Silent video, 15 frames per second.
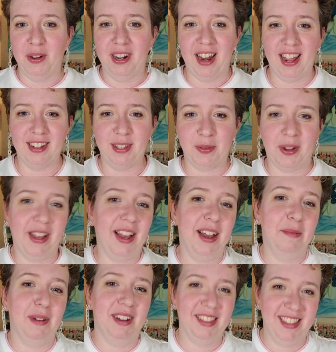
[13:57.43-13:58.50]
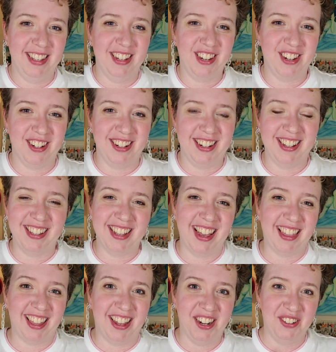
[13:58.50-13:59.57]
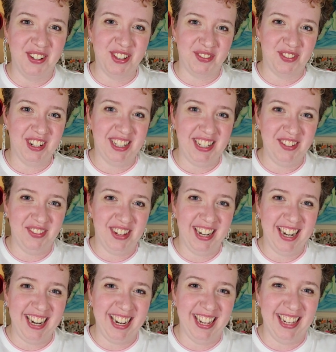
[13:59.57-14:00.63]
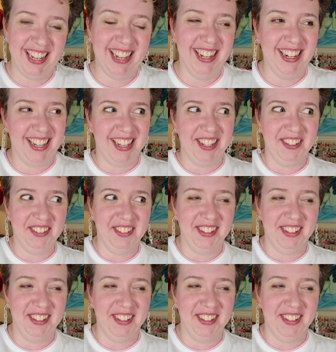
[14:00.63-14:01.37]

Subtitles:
And that's why I bought this shirt, because I thought it was really funny and kind of cute.